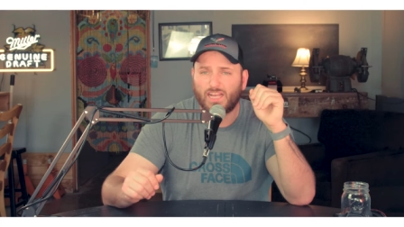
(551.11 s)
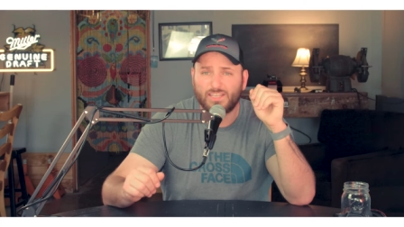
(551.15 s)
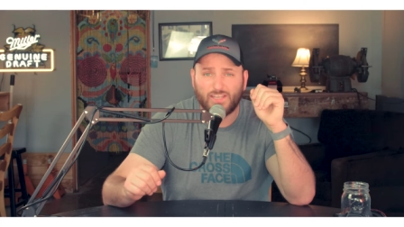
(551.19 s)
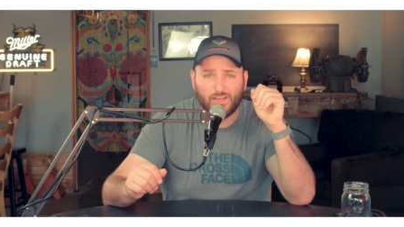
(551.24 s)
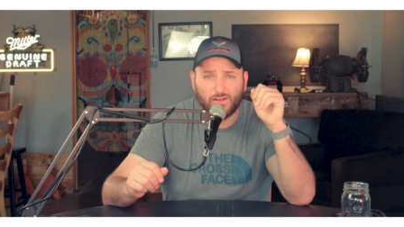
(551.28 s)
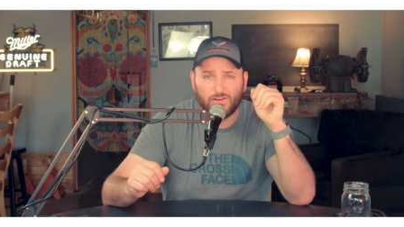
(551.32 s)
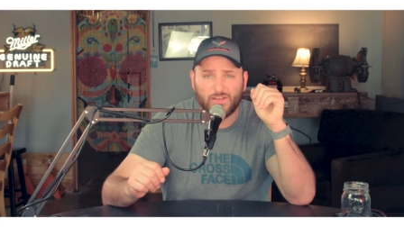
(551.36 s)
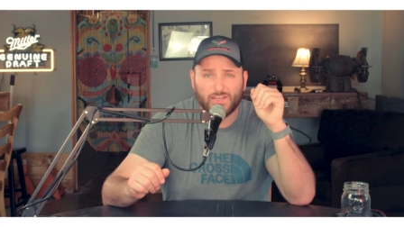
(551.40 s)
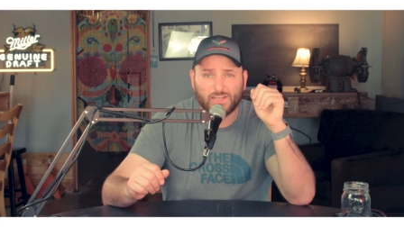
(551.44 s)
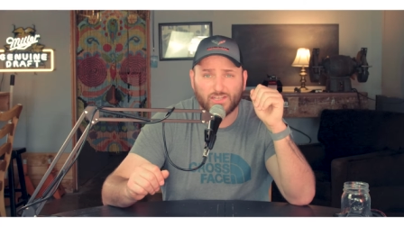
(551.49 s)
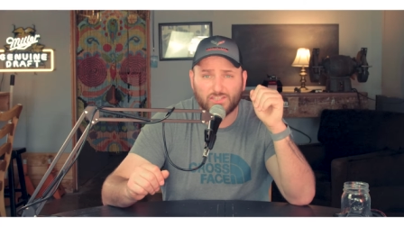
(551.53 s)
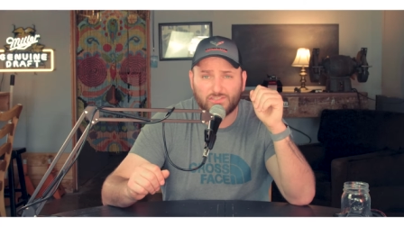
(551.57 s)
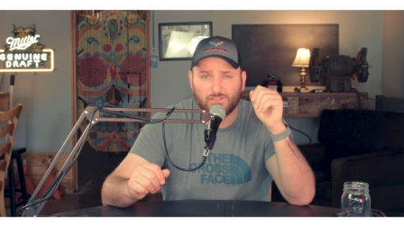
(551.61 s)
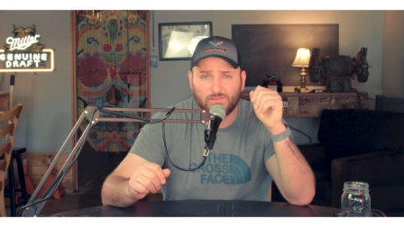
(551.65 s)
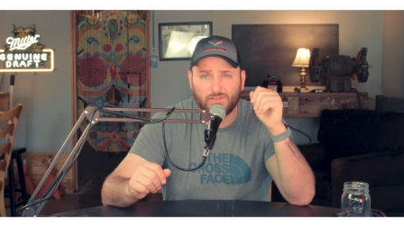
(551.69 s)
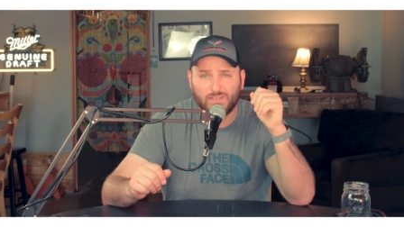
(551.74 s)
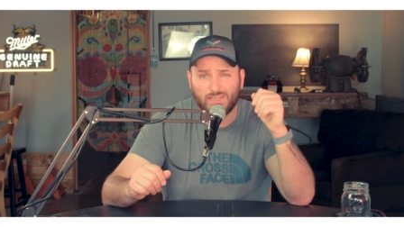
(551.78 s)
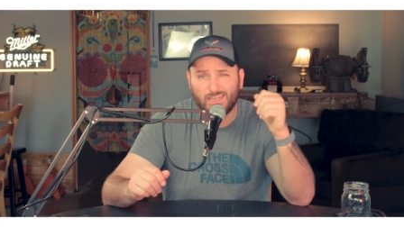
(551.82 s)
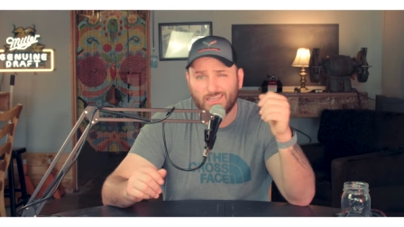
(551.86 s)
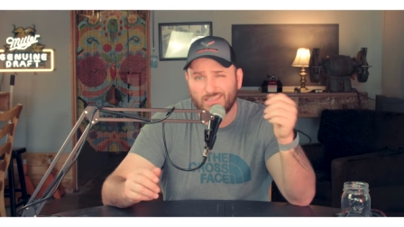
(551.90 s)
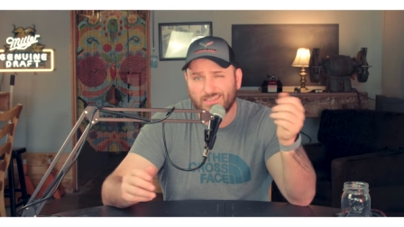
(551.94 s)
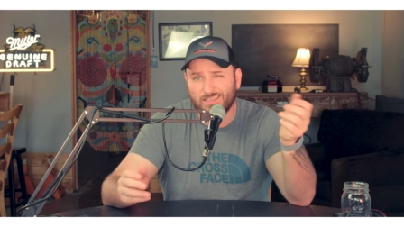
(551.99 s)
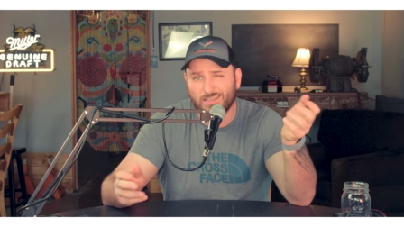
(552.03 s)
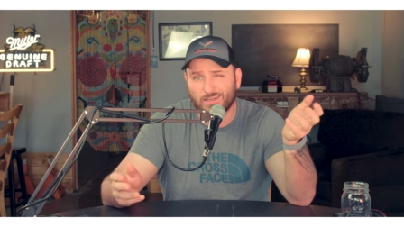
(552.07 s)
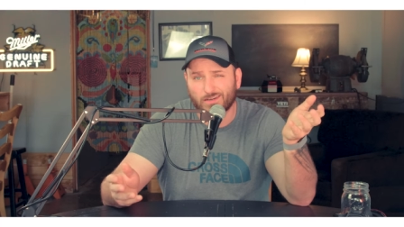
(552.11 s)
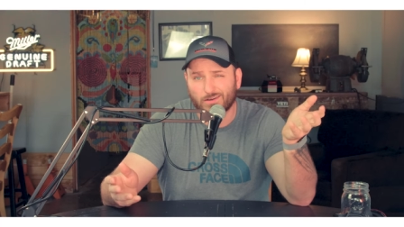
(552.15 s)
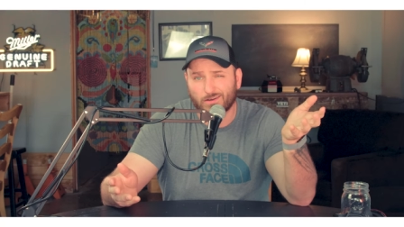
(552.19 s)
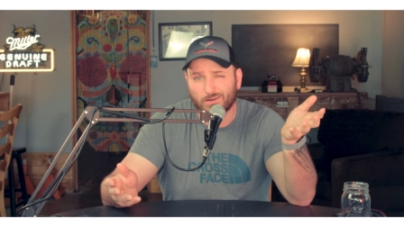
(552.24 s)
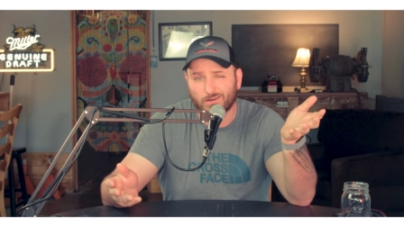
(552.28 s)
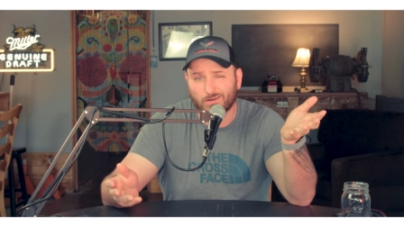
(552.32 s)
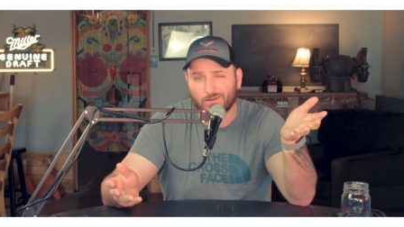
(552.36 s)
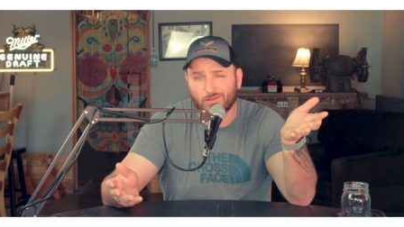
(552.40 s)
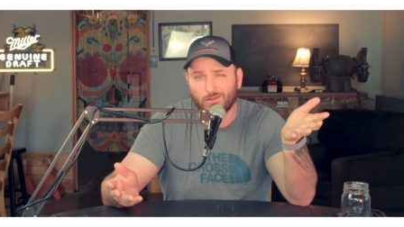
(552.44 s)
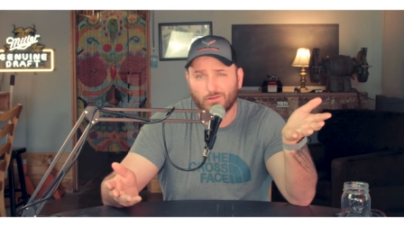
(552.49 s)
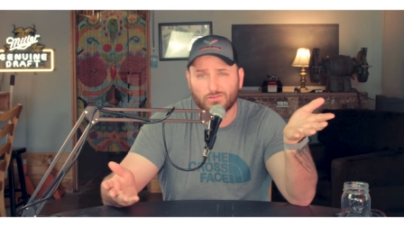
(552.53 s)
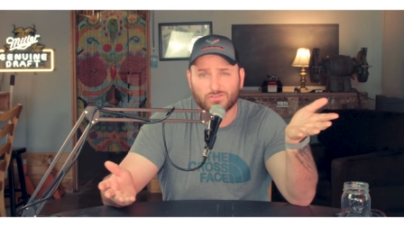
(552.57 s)
And you know, you can shoot easier
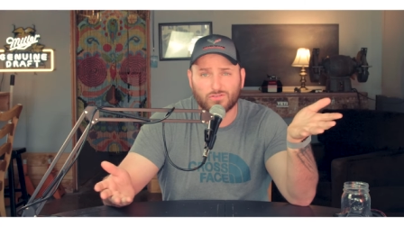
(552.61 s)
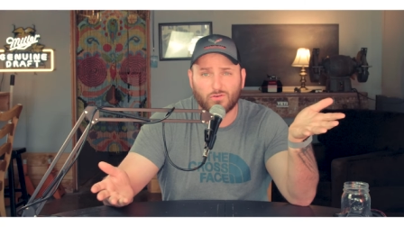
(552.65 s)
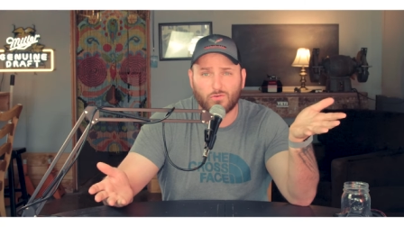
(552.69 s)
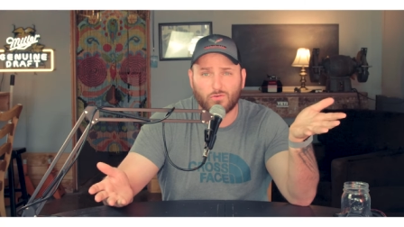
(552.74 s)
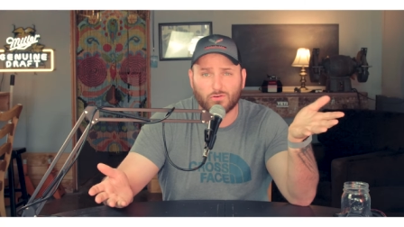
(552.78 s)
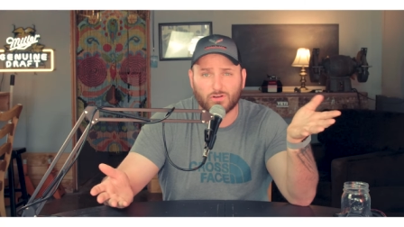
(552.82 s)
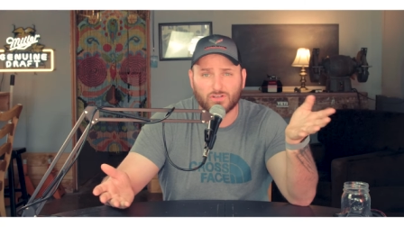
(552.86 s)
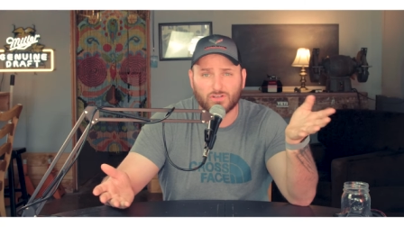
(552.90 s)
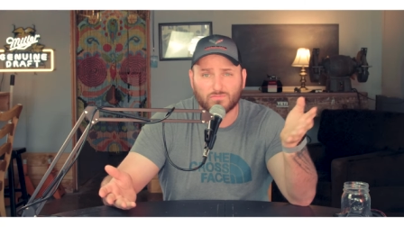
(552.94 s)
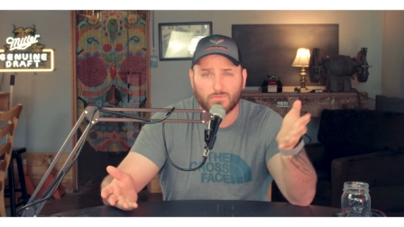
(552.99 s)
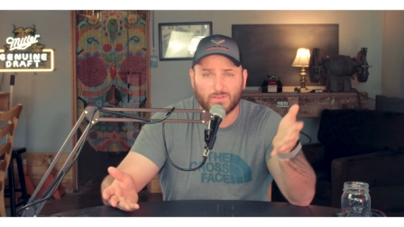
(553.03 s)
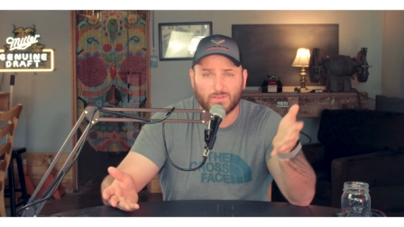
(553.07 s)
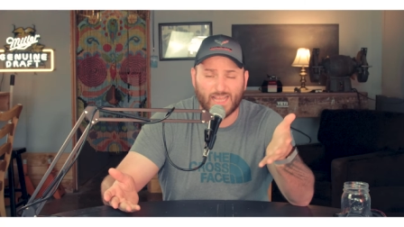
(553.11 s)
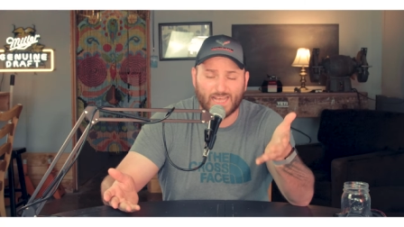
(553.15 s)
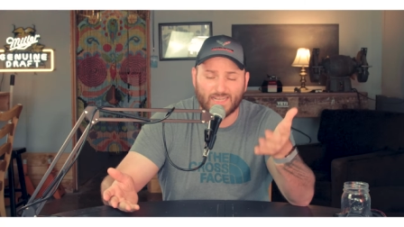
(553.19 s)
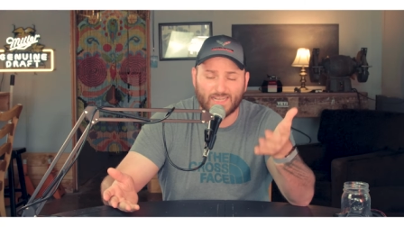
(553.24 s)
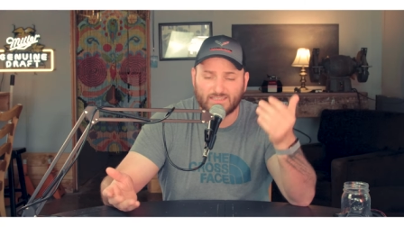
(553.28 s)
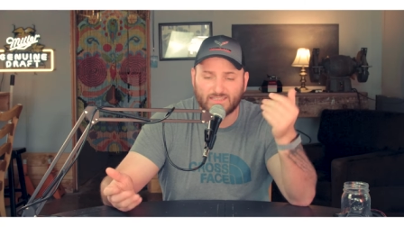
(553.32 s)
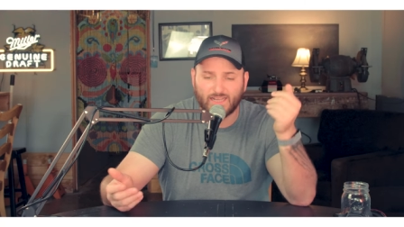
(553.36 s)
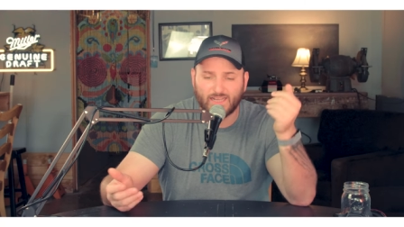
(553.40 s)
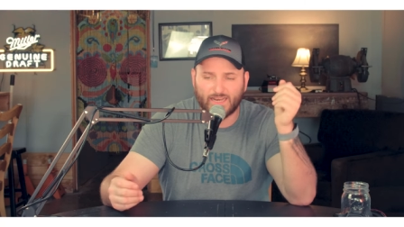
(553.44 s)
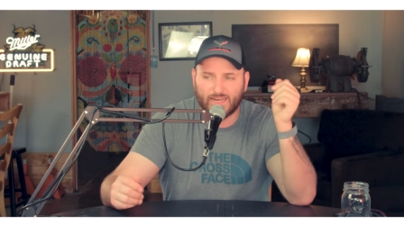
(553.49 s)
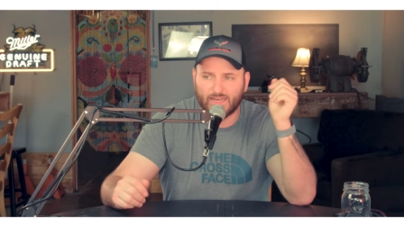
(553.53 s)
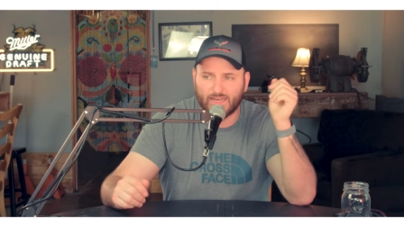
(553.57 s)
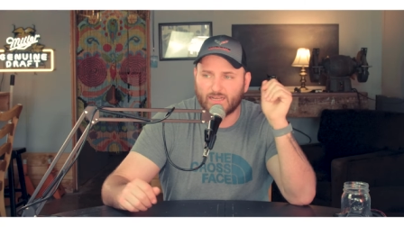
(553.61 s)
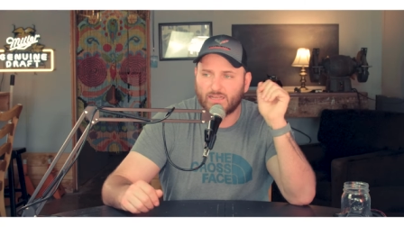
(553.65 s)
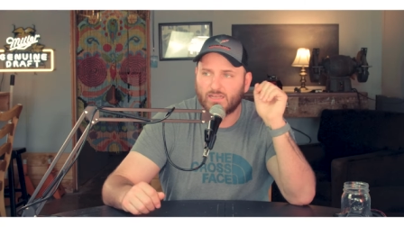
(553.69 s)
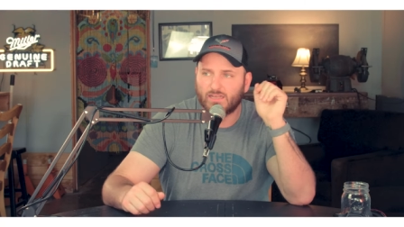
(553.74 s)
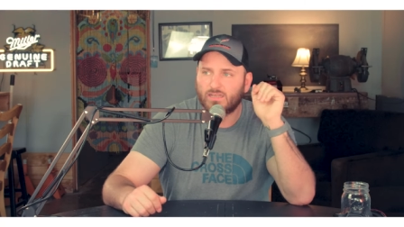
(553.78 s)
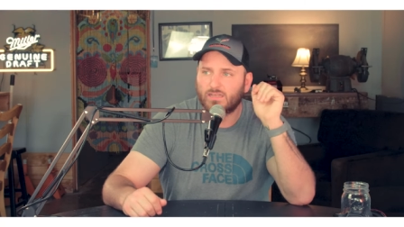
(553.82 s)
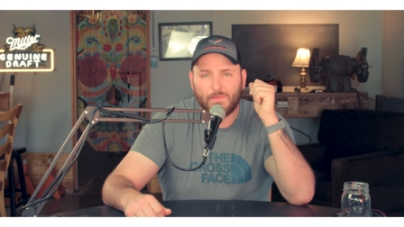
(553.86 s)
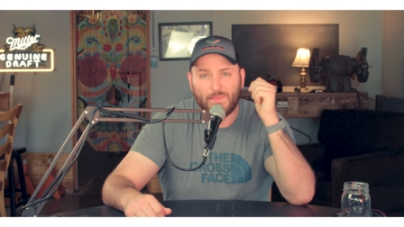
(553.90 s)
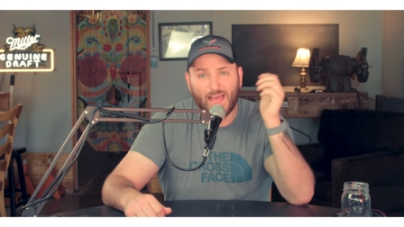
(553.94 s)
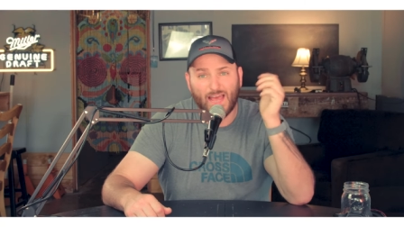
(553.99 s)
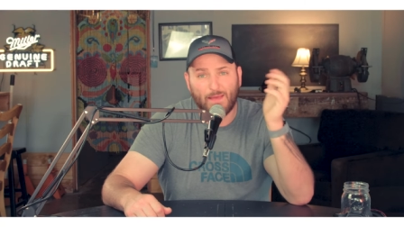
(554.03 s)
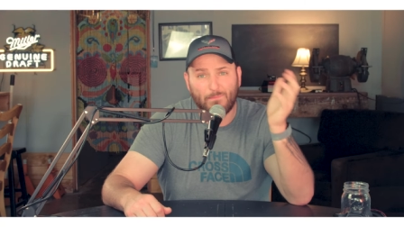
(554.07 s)
in close quarters with that setting.
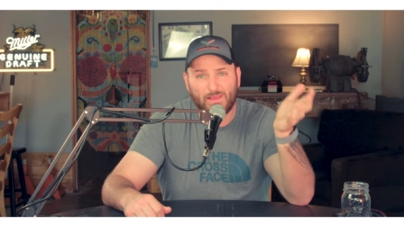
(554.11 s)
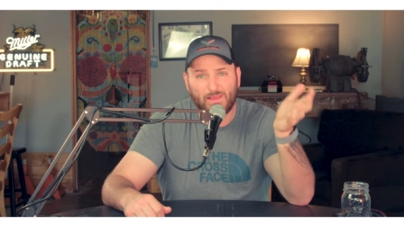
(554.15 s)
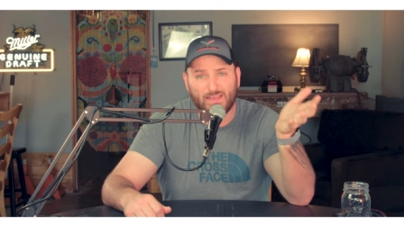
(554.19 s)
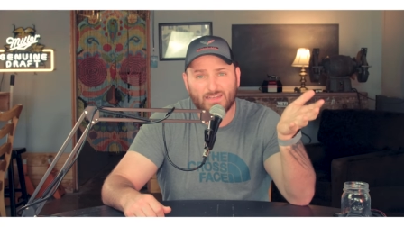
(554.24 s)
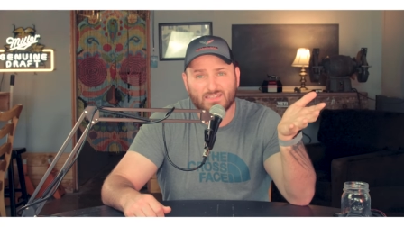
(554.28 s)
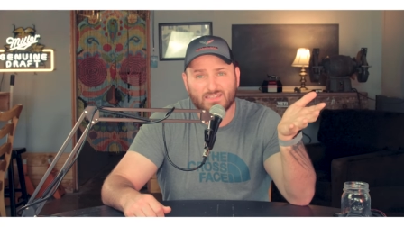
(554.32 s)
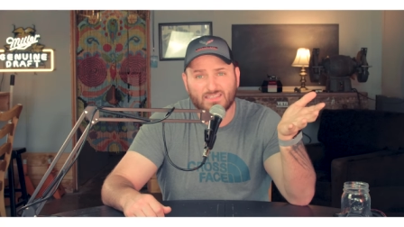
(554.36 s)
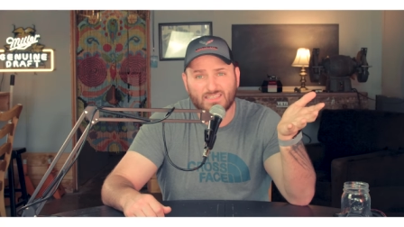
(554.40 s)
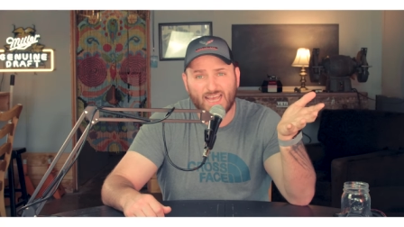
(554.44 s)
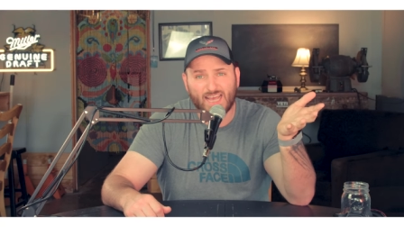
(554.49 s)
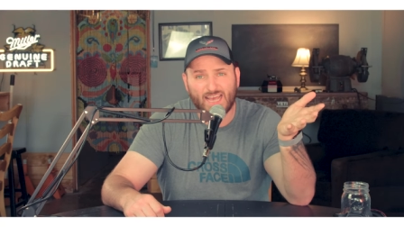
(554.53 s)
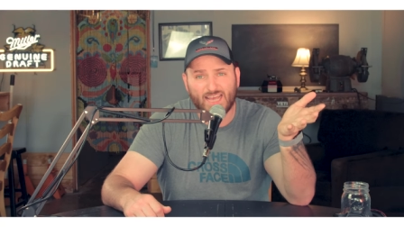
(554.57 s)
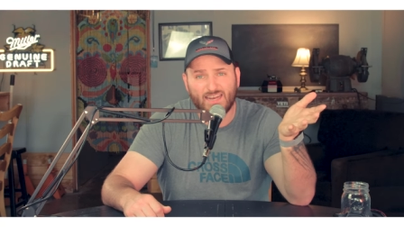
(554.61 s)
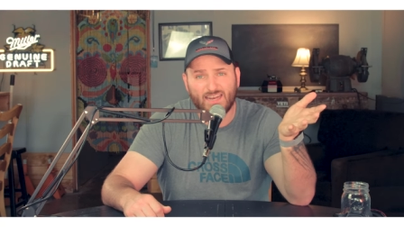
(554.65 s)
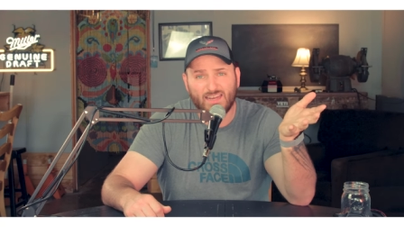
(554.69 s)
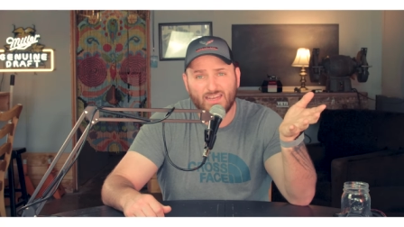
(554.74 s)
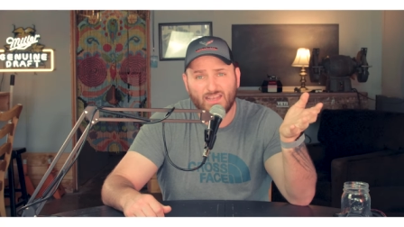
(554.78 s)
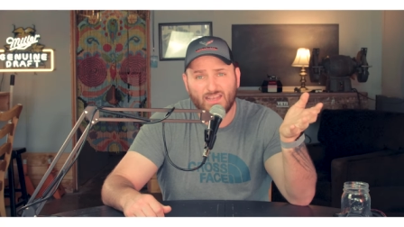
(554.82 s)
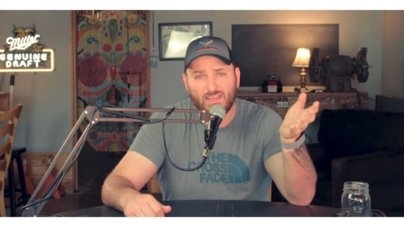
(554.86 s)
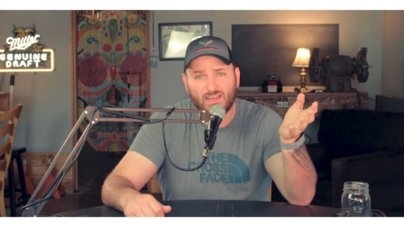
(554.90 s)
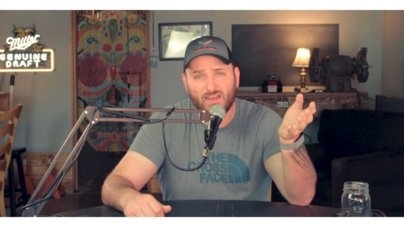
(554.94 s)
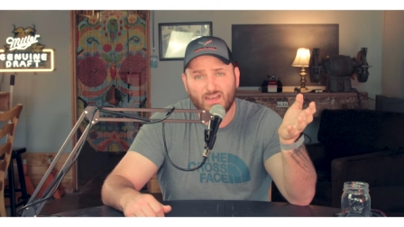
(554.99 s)
That being said,